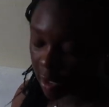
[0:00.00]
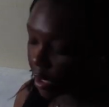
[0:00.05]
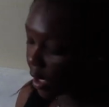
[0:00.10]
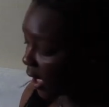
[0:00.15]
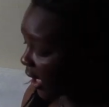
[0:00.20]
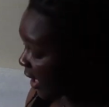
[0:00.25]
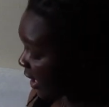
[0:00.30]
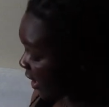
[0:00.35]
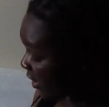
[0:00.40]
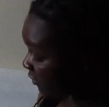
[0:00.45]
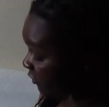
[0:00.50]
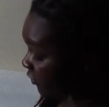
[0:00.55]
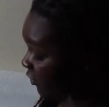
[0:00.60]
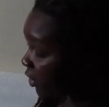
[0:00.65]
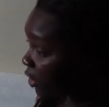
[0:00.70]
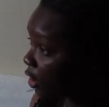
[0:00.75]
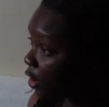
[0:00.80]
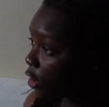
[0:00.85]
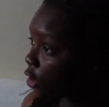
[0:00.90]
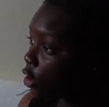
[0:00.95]
I have
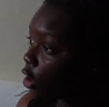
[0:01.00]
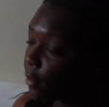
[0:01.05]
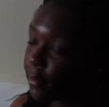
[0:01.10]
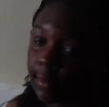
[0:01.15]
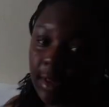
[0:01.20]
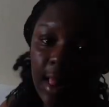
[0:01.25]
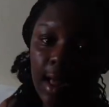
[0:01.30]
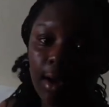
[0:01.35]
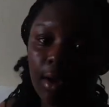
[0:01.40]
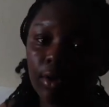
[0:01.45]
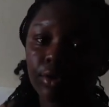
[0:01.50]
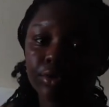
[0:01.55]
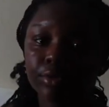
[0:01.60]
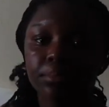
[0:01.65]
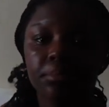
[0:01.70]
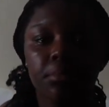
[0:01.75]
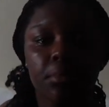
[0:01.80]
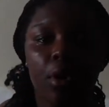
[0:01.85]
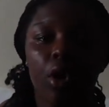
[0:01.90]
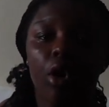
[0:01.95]
uh, alarm clock on
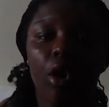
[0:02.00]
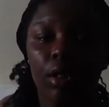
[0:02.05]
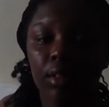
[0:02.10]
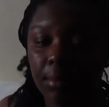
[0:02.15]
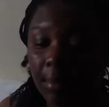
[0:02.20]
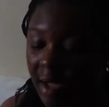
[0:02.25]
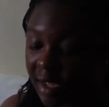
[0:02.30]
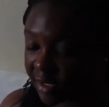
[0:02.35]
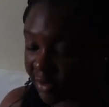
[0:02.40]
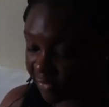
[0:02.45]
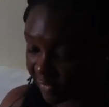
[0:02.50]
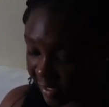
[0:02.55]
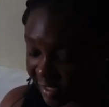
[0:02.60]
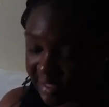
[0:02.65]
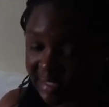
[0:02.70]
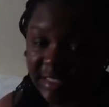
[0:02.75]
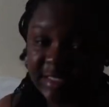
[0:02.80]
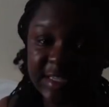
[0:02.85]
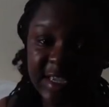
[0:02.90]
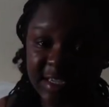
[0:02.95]
all of my
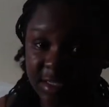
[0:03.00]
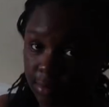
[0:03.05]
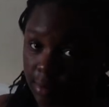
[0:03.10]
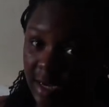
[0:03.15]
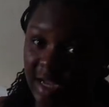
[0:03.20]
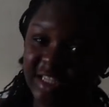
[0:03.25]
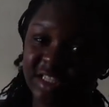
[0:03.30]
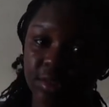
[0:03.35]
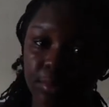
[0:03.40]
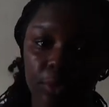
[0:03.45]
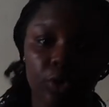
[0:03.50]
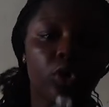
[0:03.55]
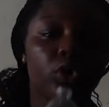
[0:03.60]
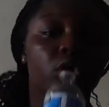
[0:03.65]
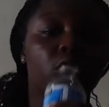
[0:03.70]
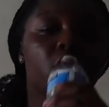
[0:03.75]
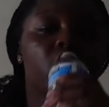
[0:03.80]
devices as possible.